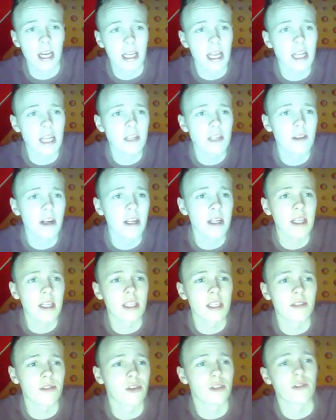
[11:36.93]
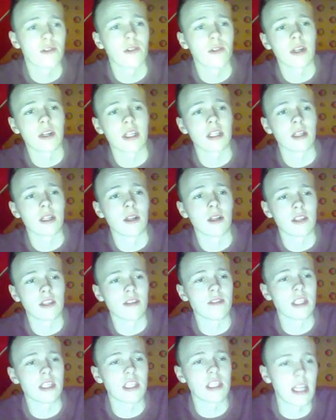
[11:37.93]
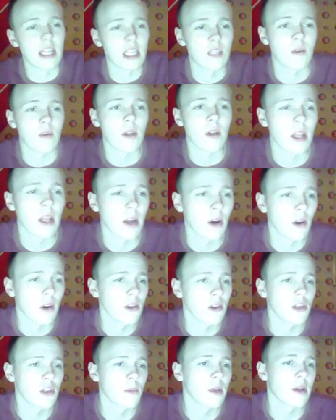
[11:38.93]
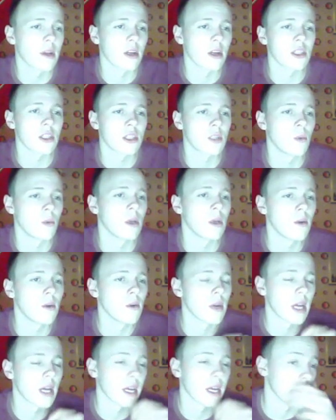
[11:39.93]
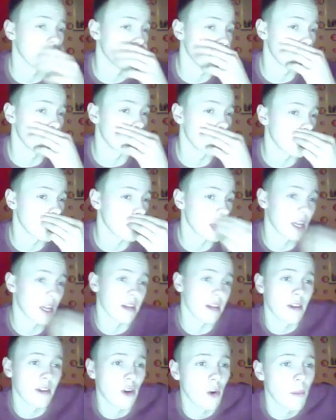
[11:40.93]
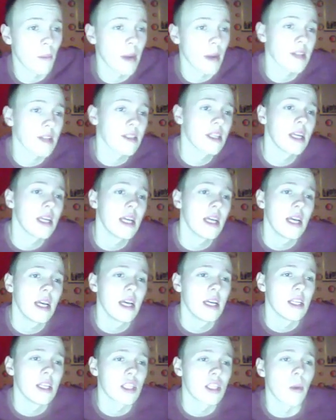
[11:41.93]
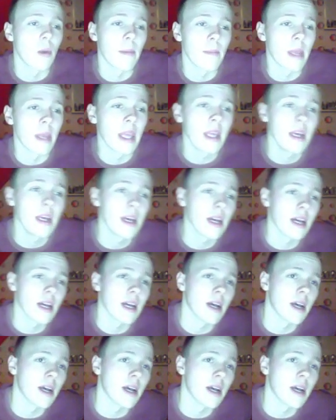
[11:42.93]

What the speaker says: Giga Drain is of course for longevity's sake as well, and also because Suicune, and I don't want to have Calm Mind sweep me,